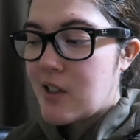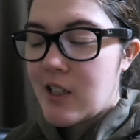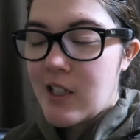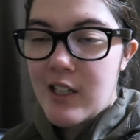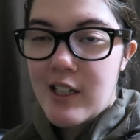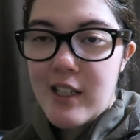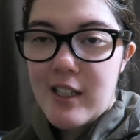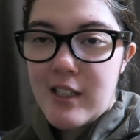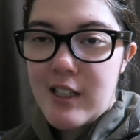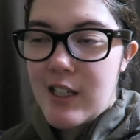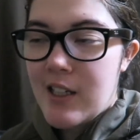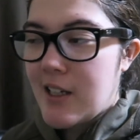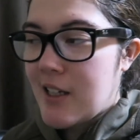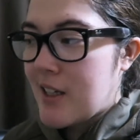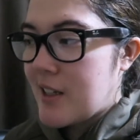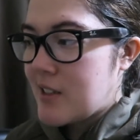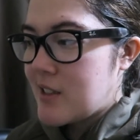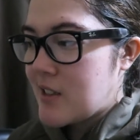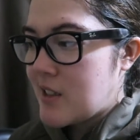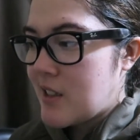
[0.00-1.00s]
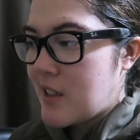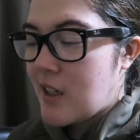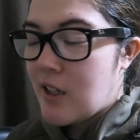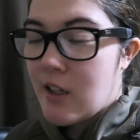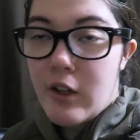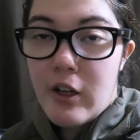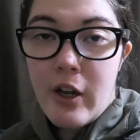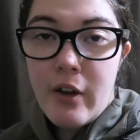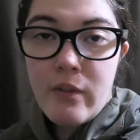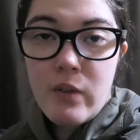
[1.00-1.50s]
thing that has
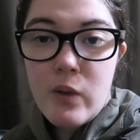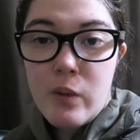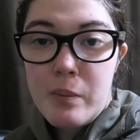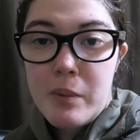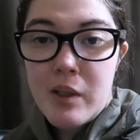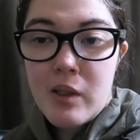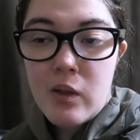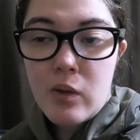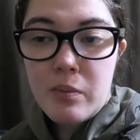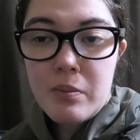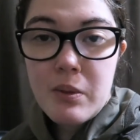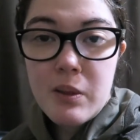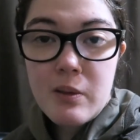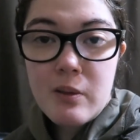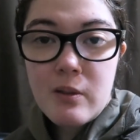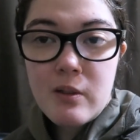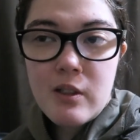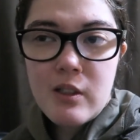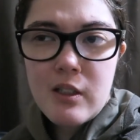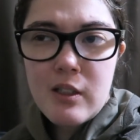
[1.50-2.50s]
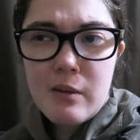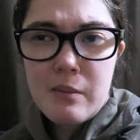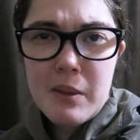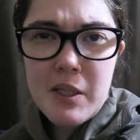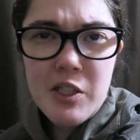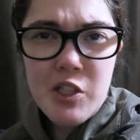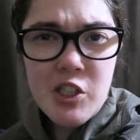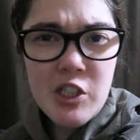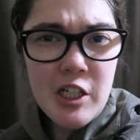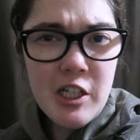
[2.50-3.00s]
never been opened in
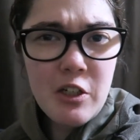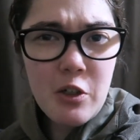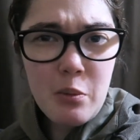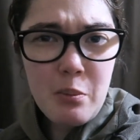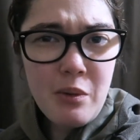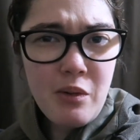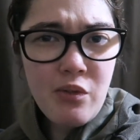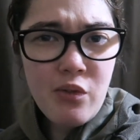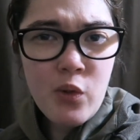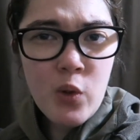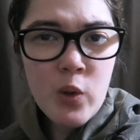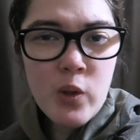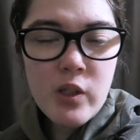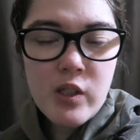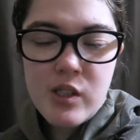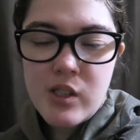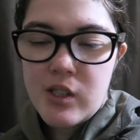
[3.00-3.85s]
my channel before.